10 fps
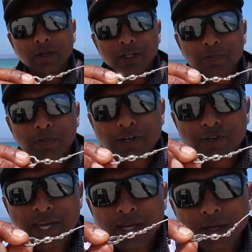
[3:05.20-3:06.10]
split
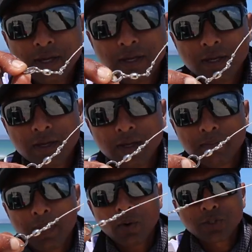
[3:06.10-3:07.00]
ring,
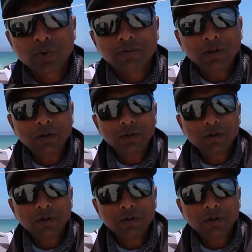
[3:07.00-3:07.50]
power swivel